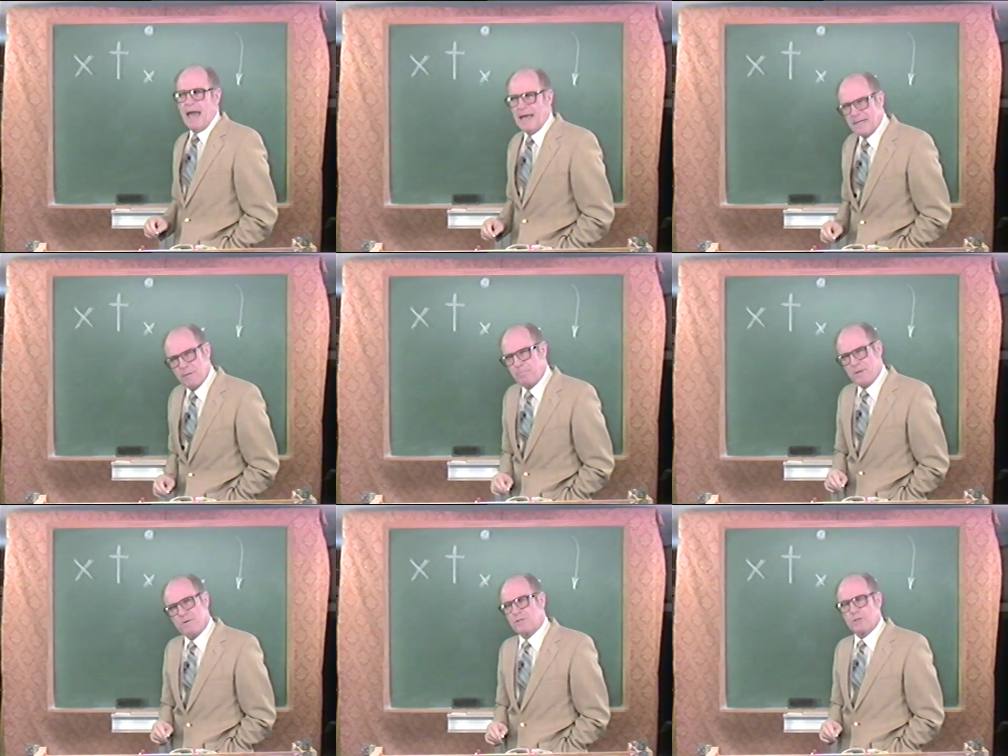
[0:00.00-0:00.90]
and he
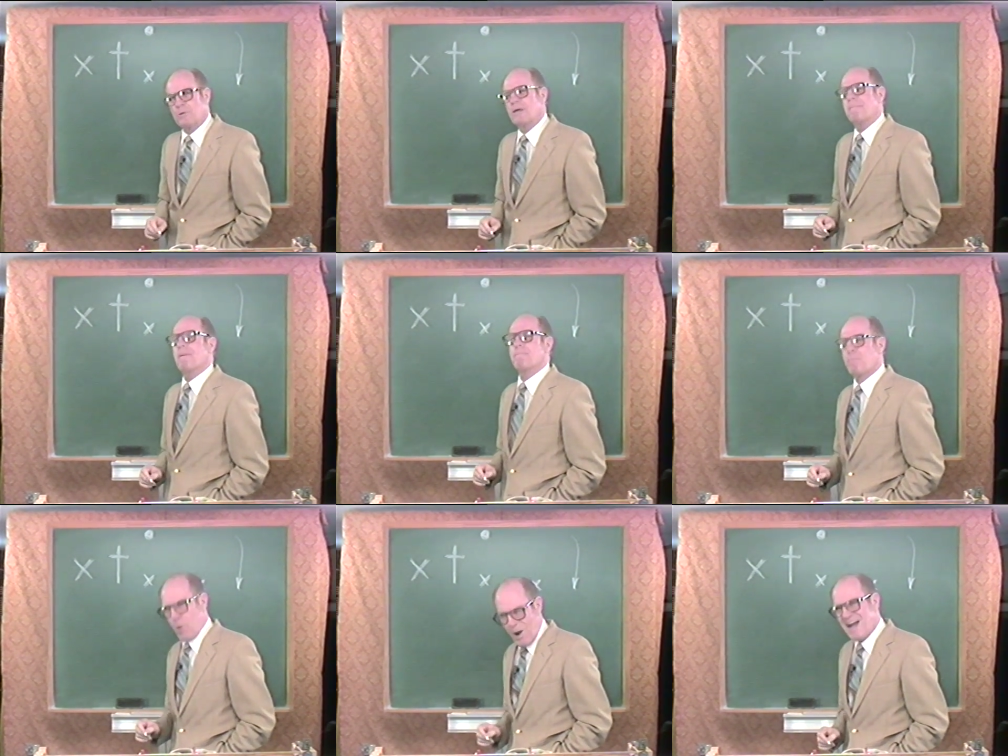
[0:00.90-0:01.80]
appeared to him
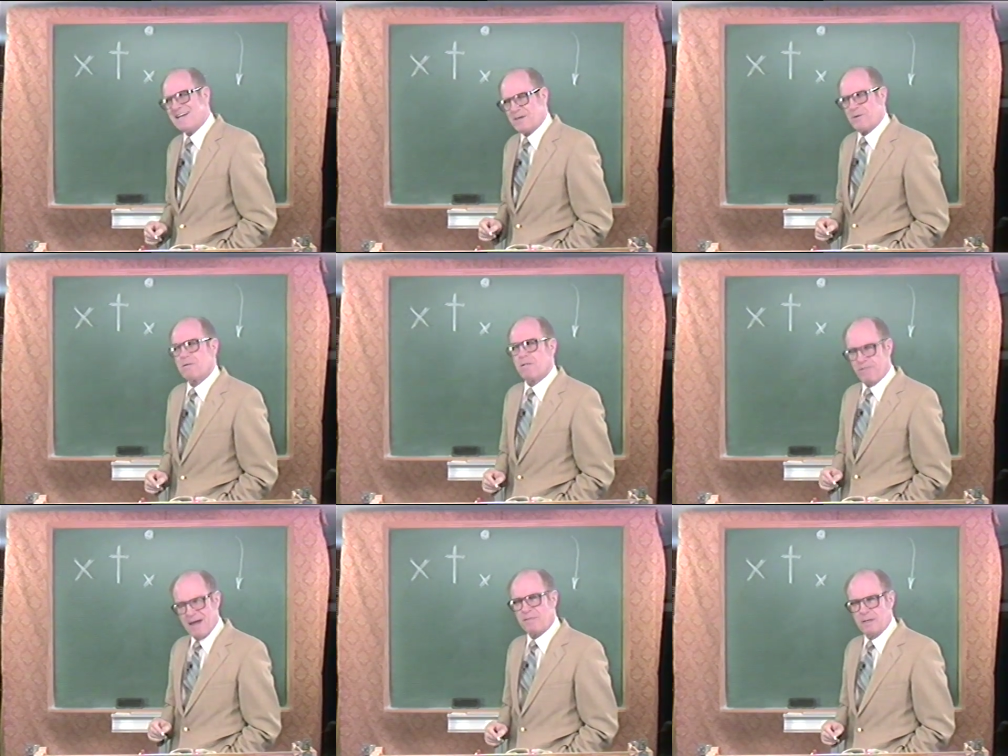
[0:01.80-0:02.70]
brighter
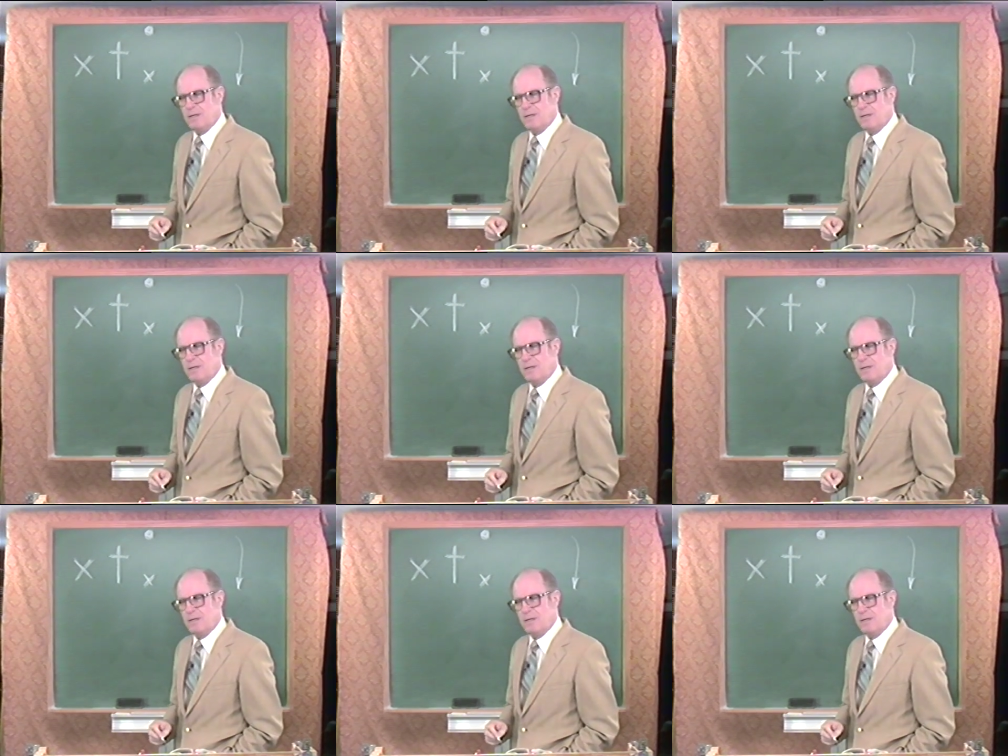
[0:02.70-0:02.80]
than the